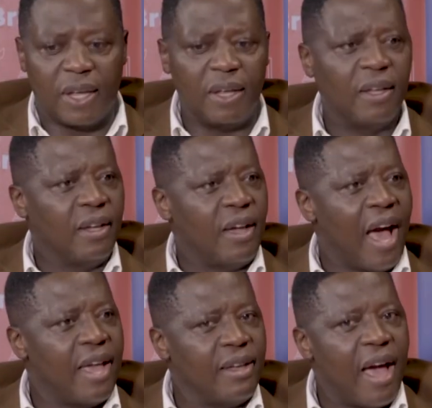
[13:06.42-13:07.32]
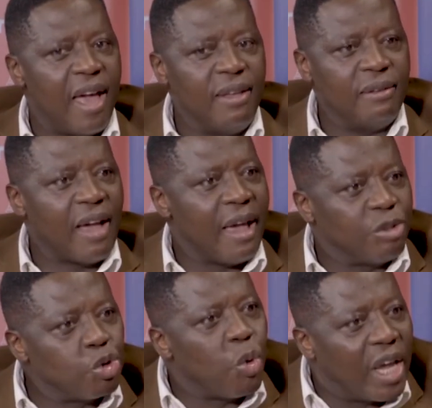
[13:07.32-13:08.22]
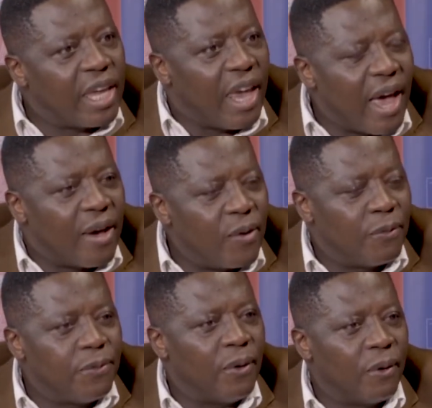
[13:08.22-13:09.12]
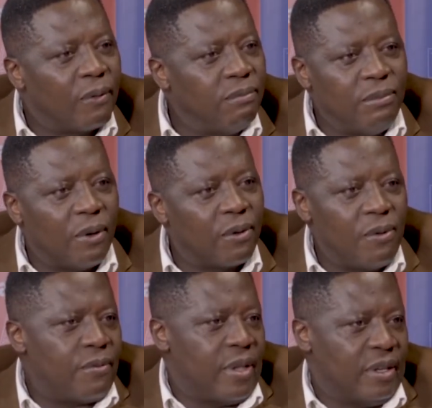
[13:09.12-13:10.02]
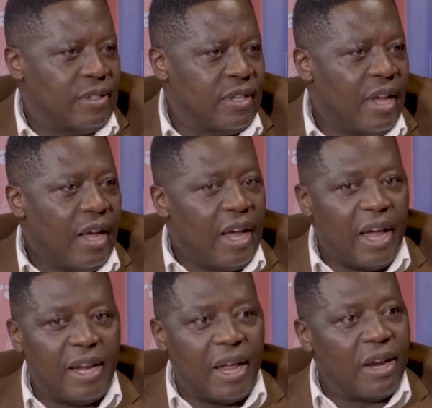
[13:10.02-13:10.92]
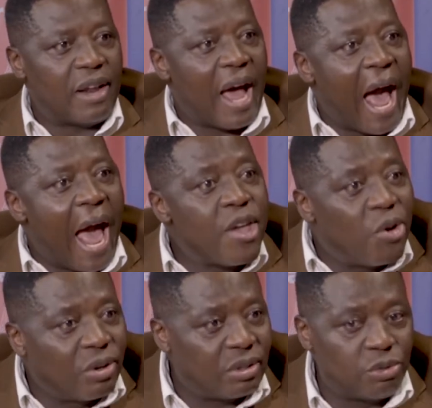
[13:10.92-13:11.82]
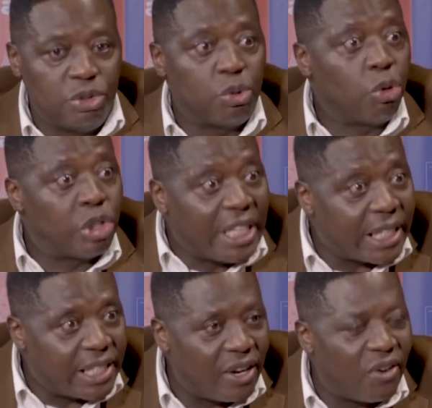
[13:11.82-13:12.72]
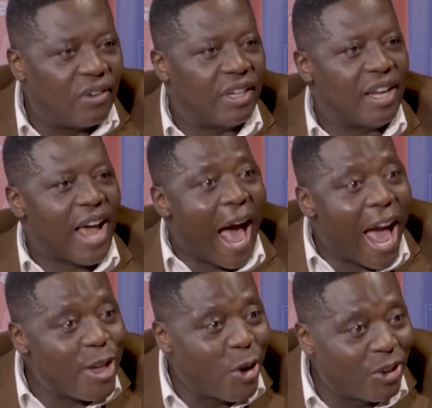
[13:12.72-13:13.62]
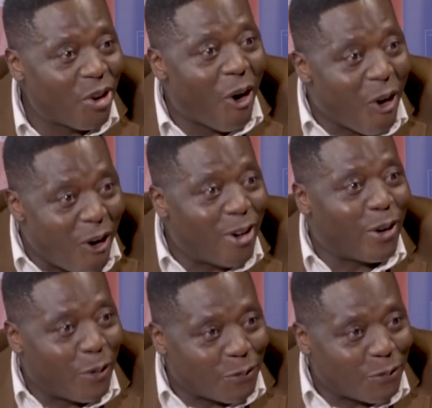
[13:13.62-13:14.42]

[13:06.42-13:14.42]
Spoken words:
okay, I took care of your clothing, and ironed, did the laundry, ironed all